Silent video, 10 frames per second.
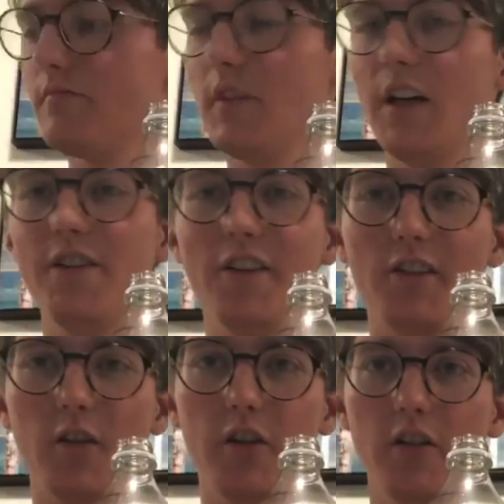And just
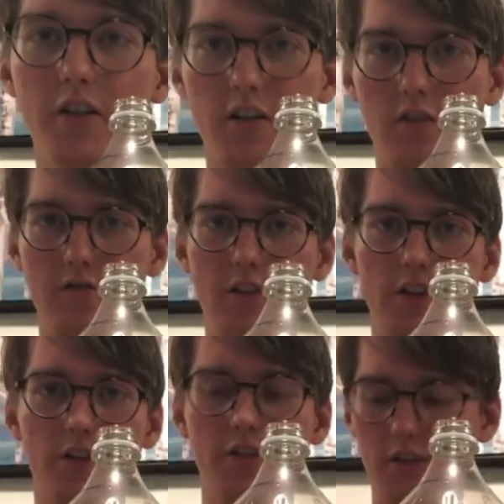so we don't get
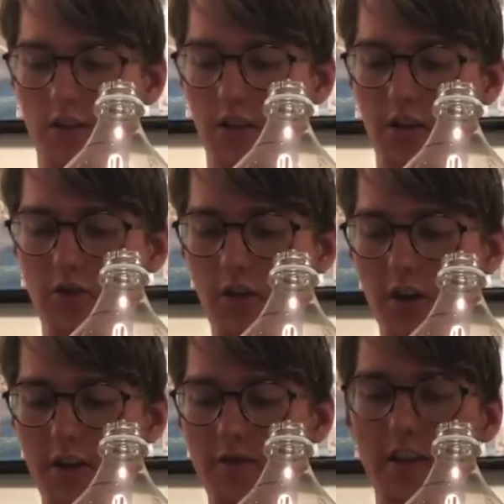confused, you could
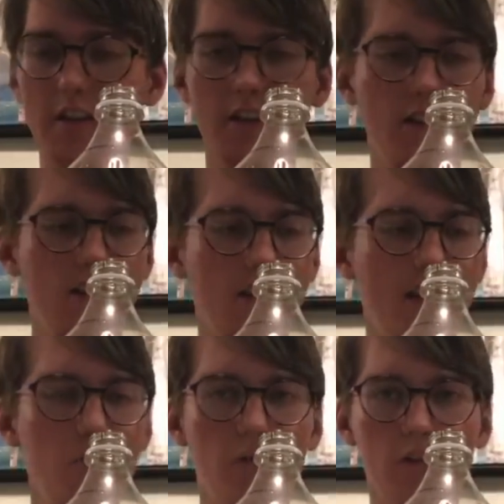even
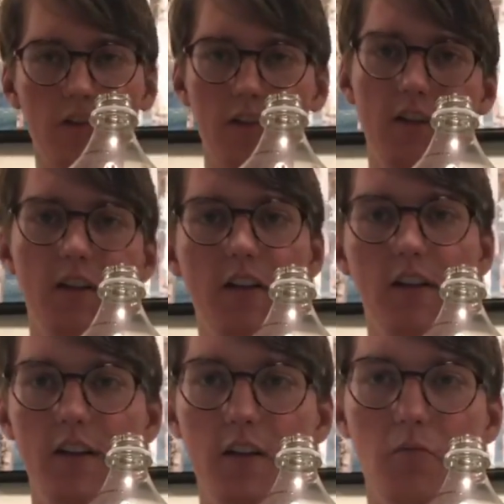label
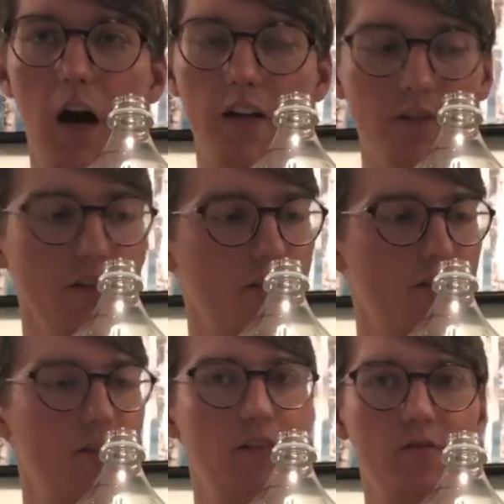the bottles.
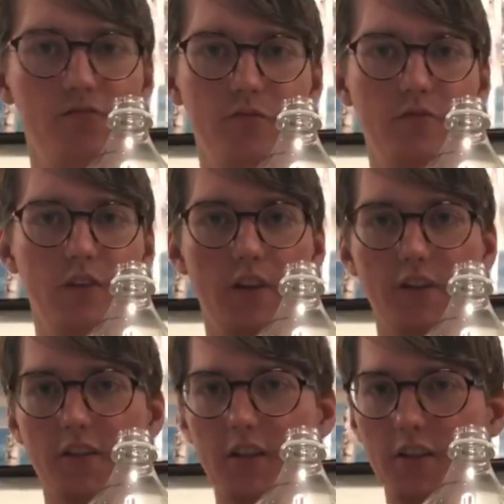
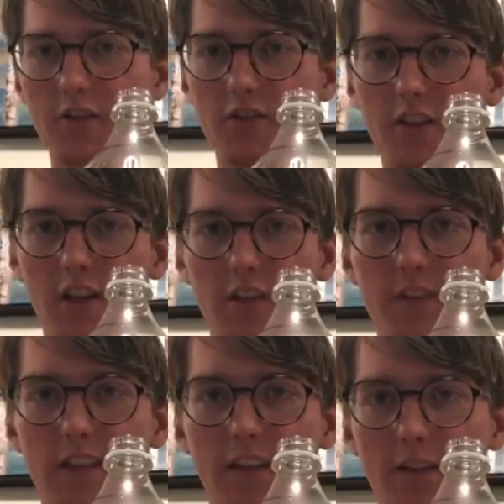There's usually gonna be
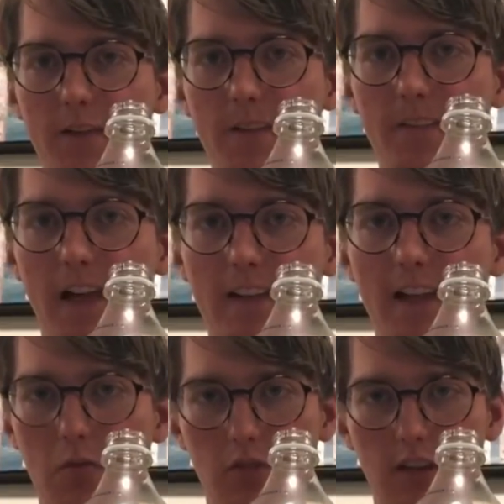a little bit of that
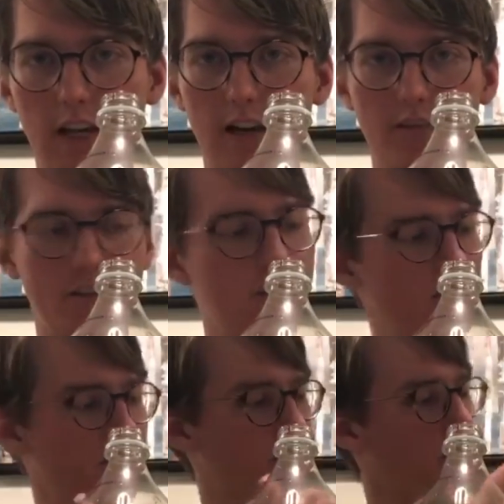label left.
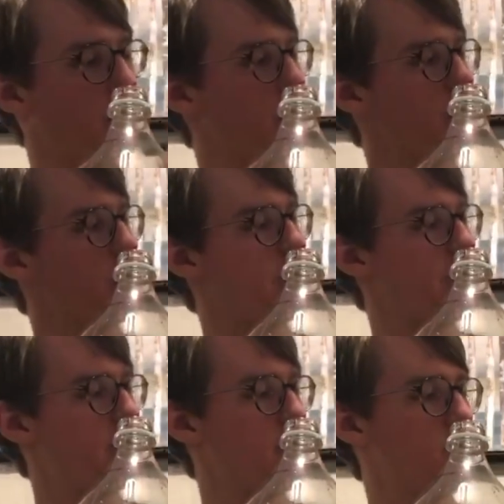So why don't we write
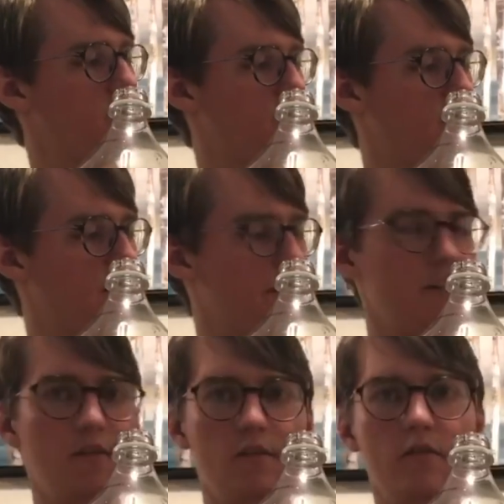1
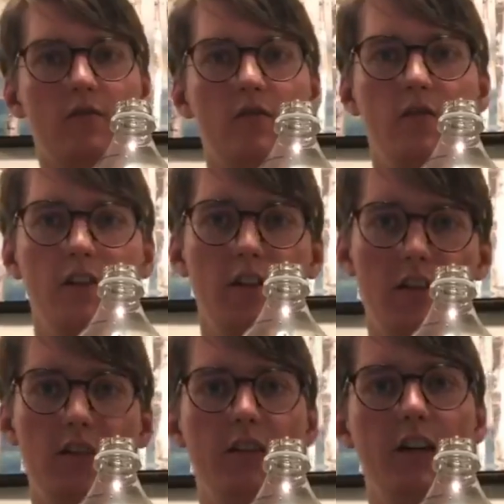
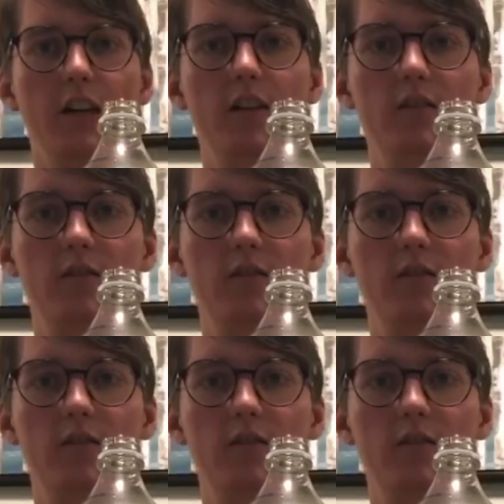there,